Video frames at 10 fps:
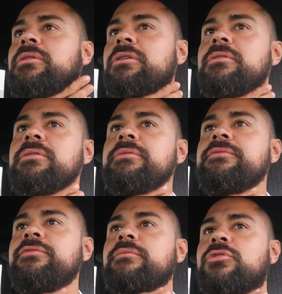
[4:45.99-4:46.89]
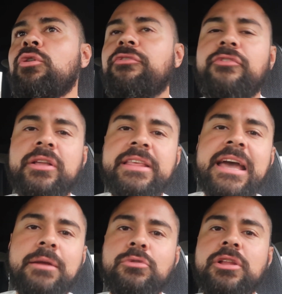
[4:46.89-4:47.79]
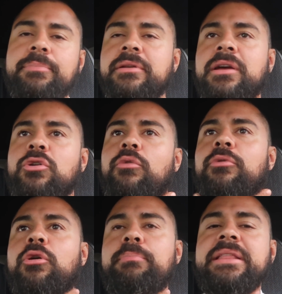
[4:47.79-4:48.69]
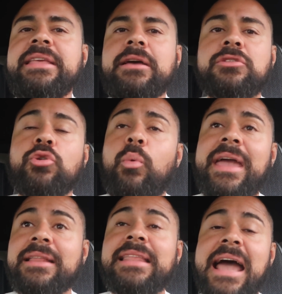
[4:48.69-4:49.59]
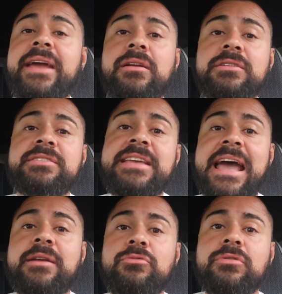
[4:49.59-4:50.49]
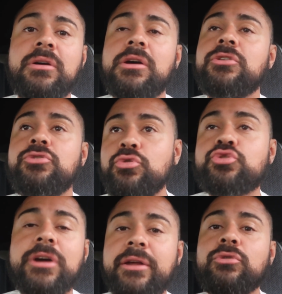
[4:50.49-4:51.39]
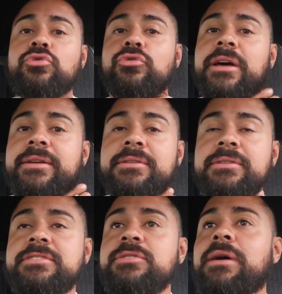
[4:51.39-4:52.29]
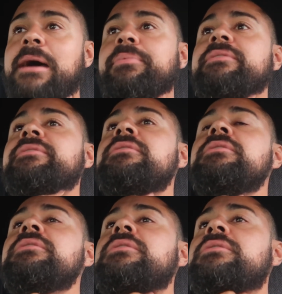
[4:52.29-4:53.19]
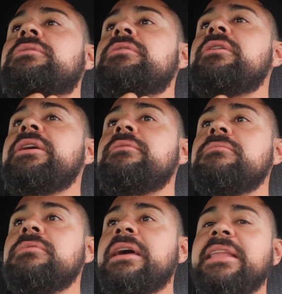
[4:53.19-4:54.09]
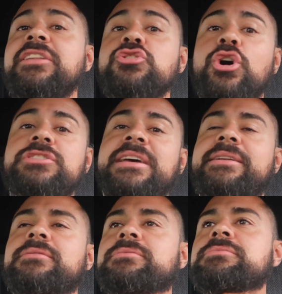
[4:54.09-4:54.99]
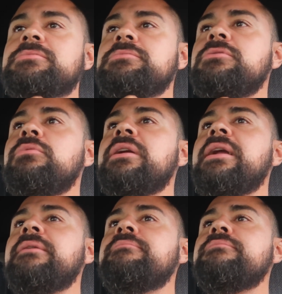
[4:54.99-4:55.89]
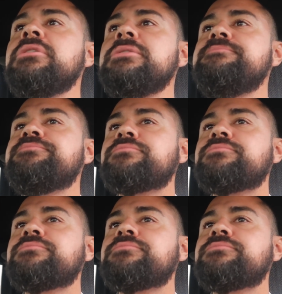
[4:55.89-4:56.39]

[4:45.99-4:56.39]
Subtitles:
go fuck the animal up and go beat the way a lion hunts the animal. You try to go do that and see what happens. All right, like Tarzan or whatnot. But